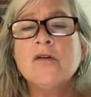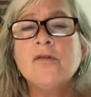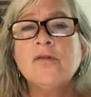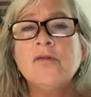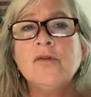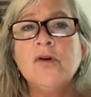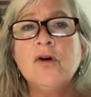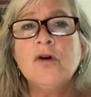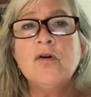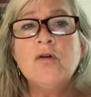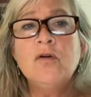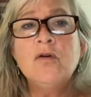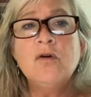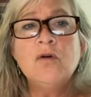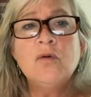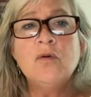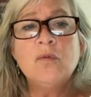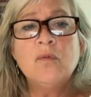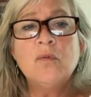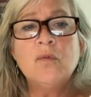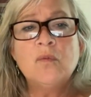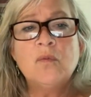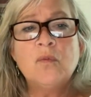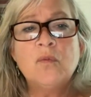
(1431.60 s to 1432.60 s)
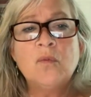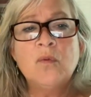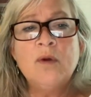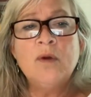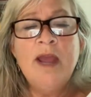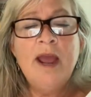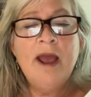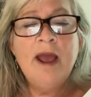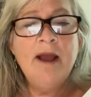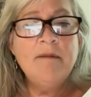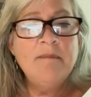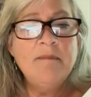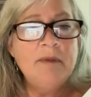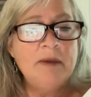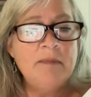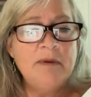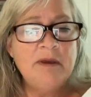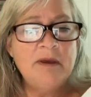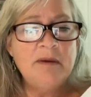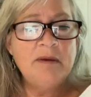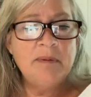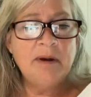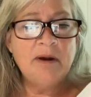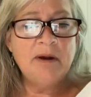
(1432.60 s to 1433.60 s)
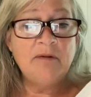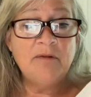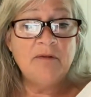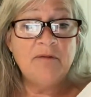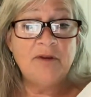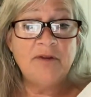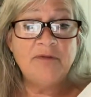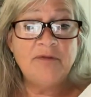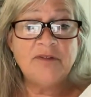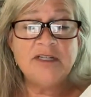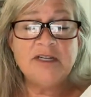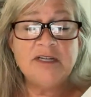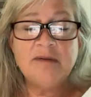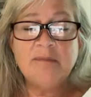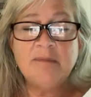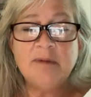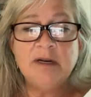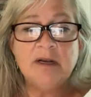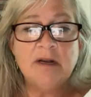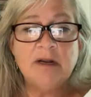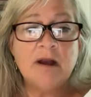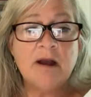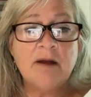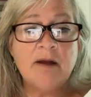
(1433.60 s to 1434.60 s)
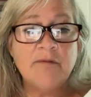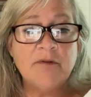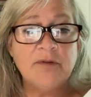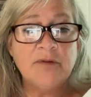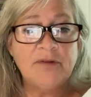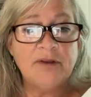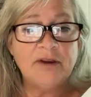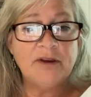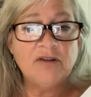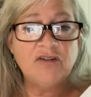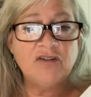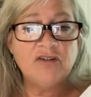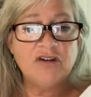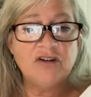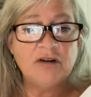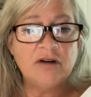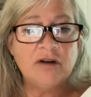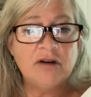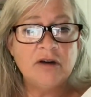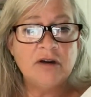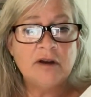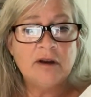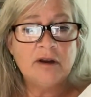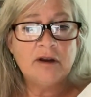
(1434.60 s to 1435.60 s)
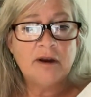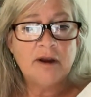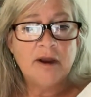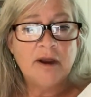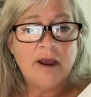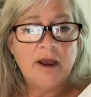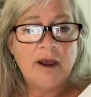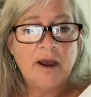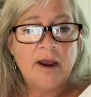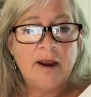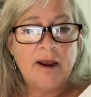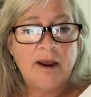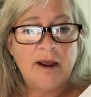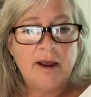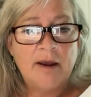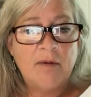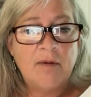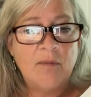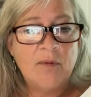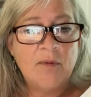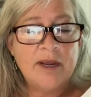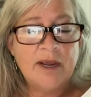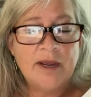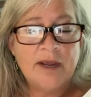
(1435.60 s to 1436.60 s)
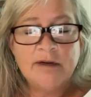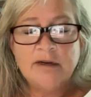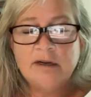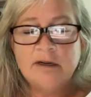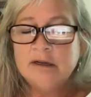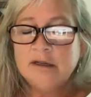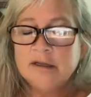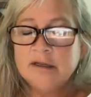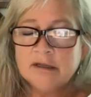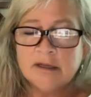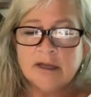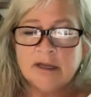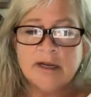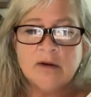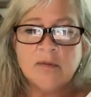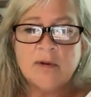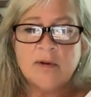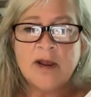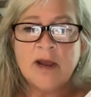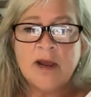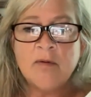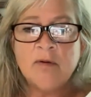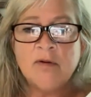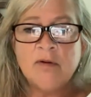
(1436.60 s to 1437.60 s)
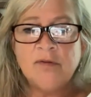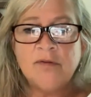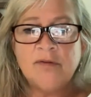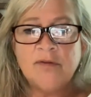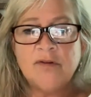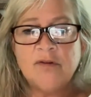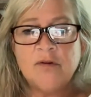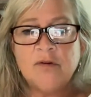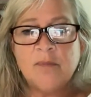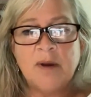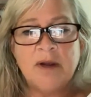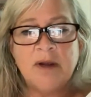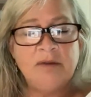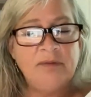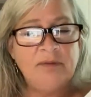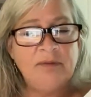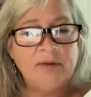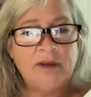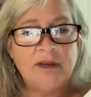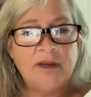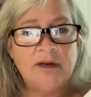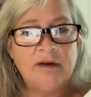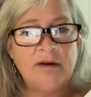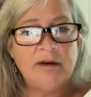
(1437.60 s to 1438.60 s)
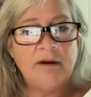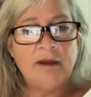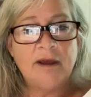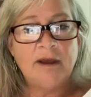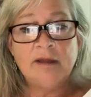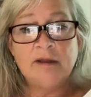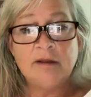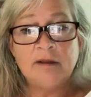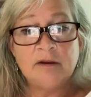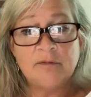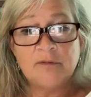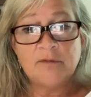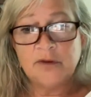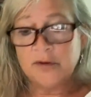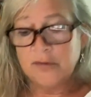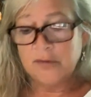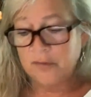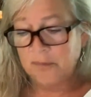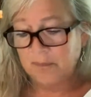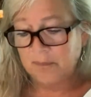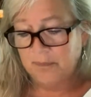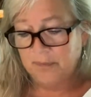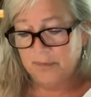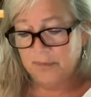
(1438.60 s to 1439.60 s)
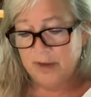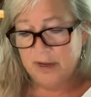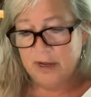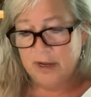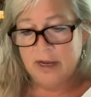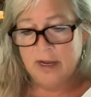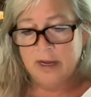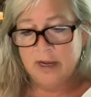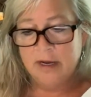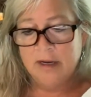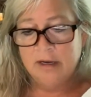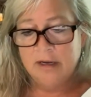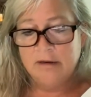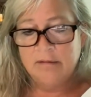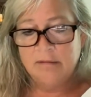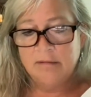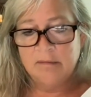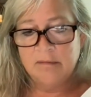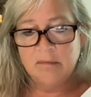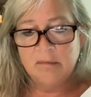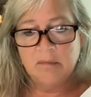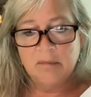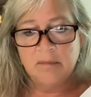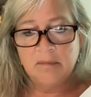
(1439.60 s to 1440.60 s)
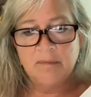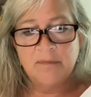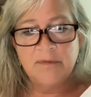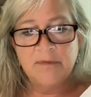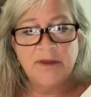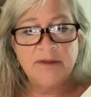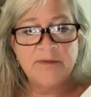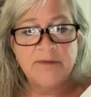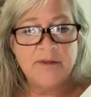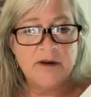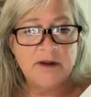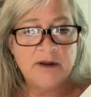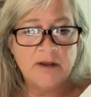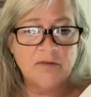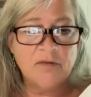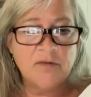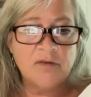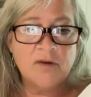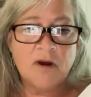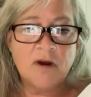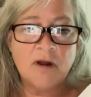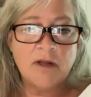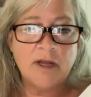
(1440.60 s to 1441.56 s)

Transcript: so we had maybe about a 15-minute conversation. We ended it like we always do by saying, I love you. And then the next